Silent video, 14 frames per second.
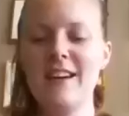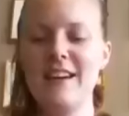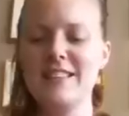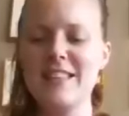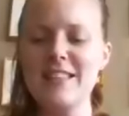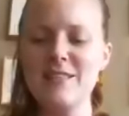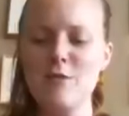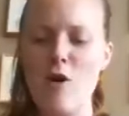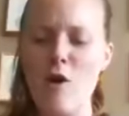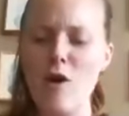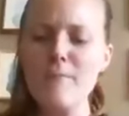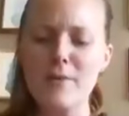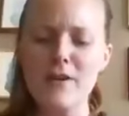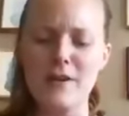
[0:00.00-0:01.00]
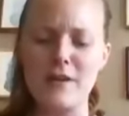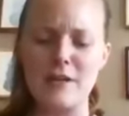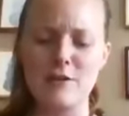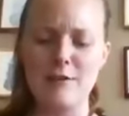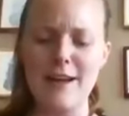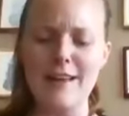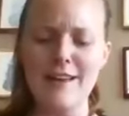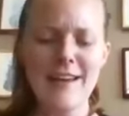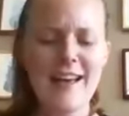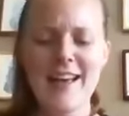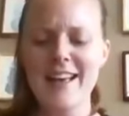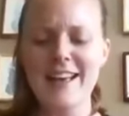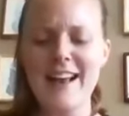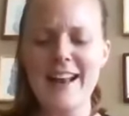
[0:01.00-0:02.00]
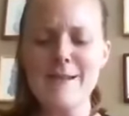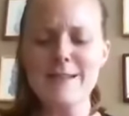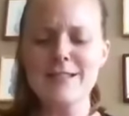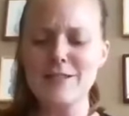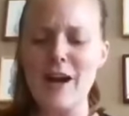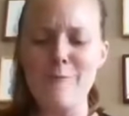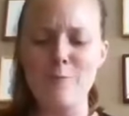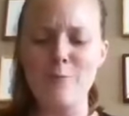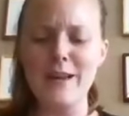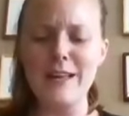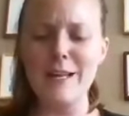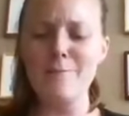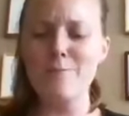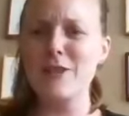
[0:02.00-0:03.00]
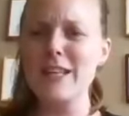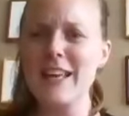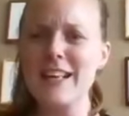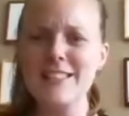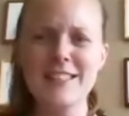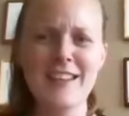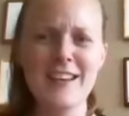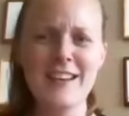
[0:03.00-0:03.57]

Is this whole book a trick? Can I stop reading, please?